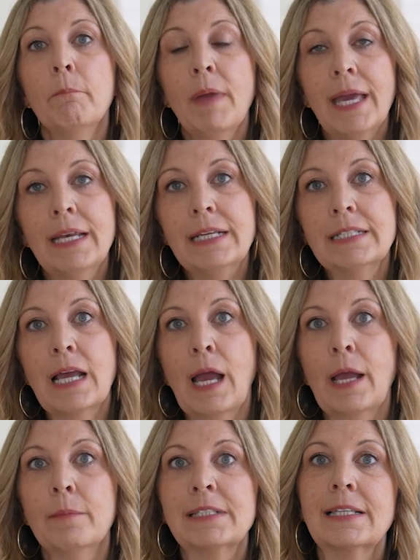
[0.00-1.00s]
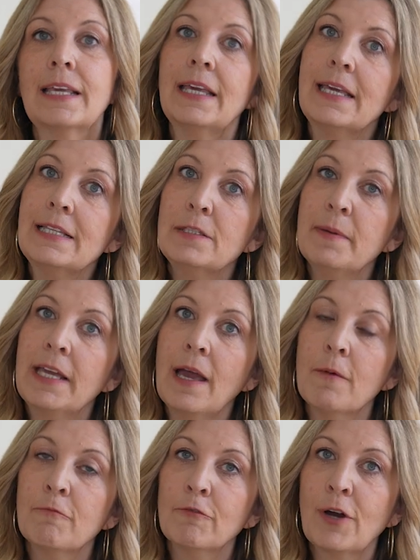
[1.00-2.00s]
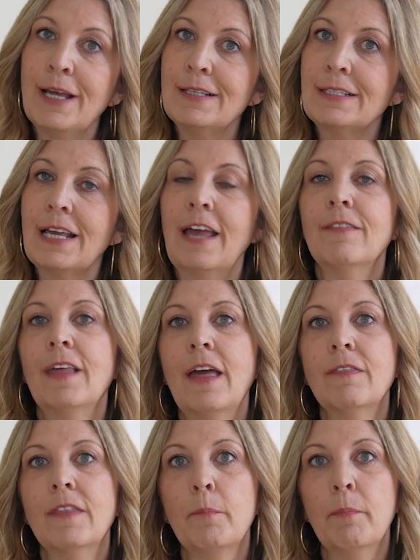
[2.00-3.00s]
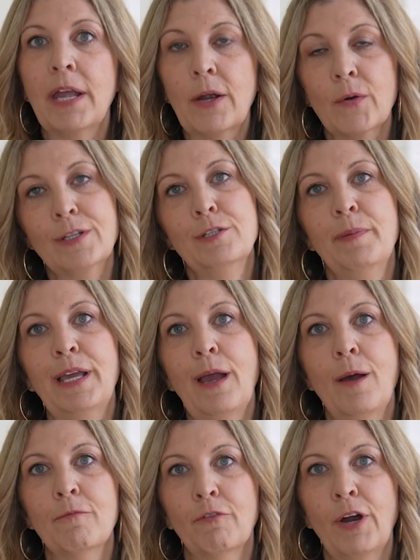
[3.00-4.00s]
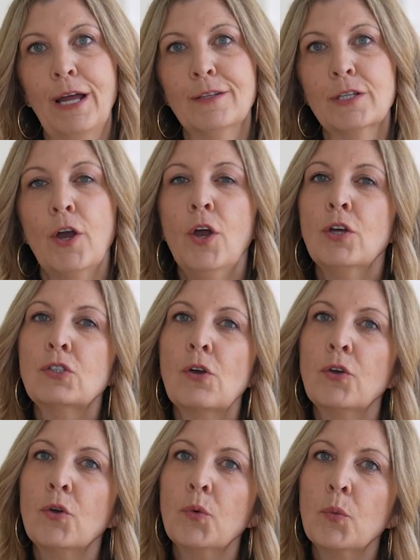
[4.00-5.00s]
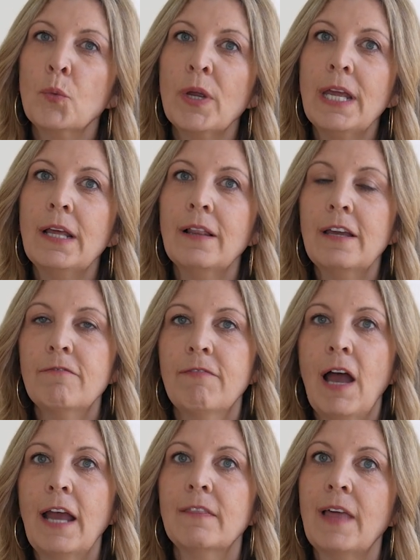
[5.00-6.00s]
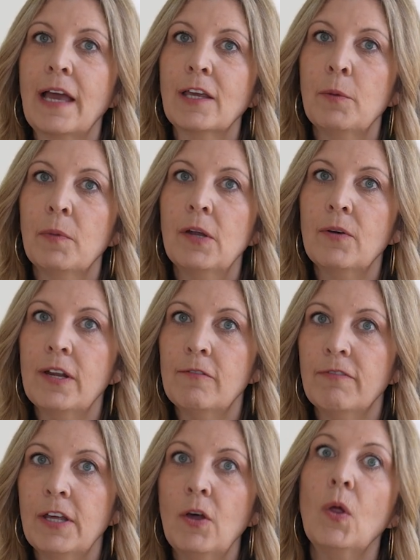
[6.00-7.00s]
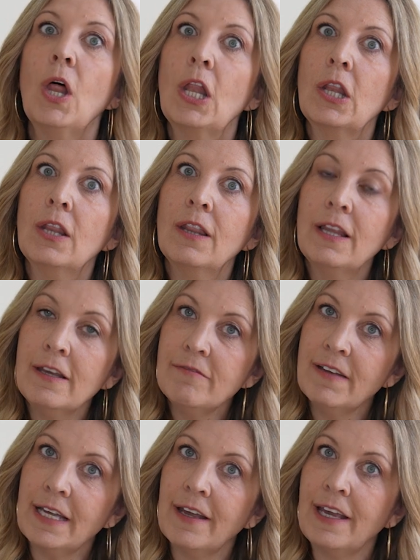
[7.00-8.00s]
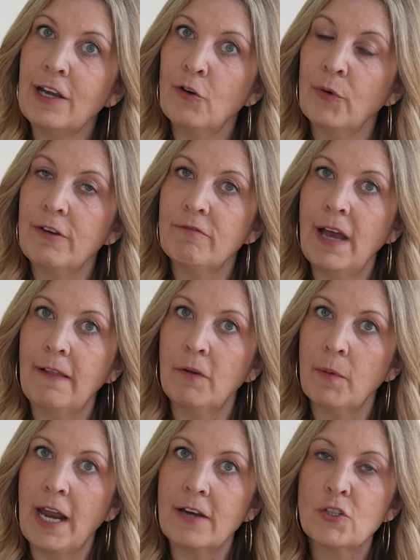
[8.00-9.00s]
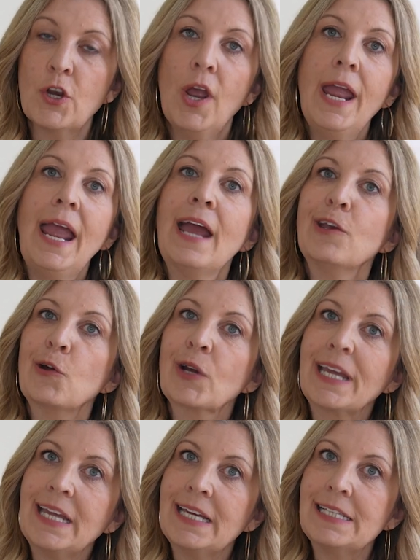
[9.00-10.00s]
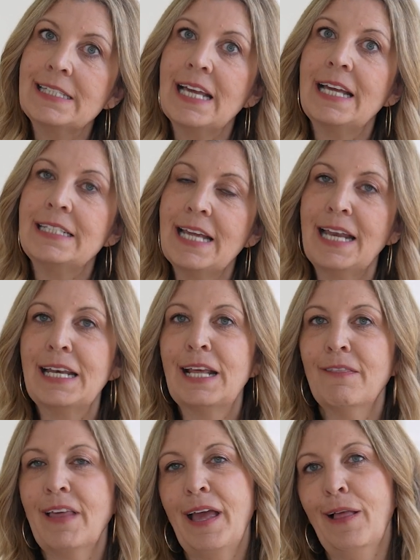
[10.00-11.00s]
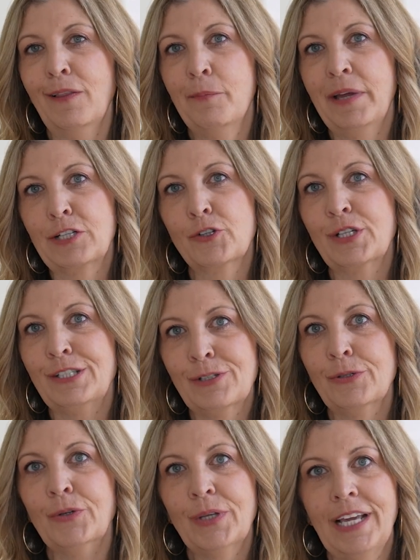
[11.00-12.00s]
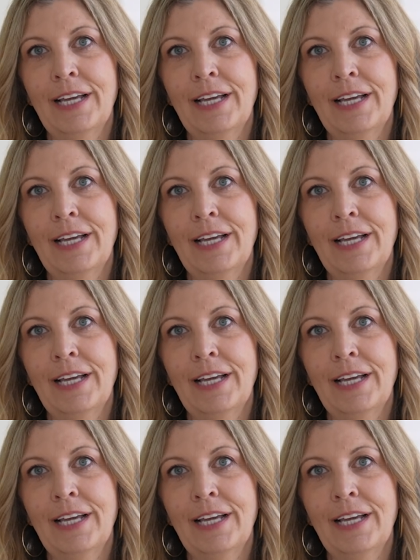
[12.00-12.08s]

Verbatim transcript: Many times the kids become friends and then the parents become friends. So you really find that community feel living in Green Valley Ranch and your kids attending the elementary school